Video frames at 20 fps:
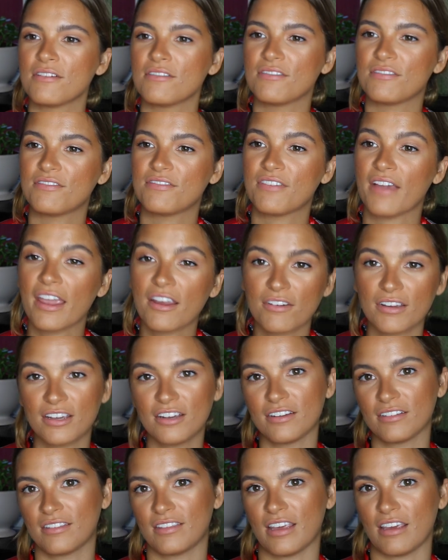very
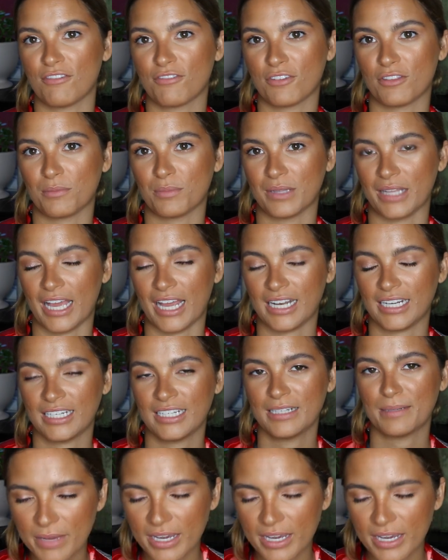good thing for the planet.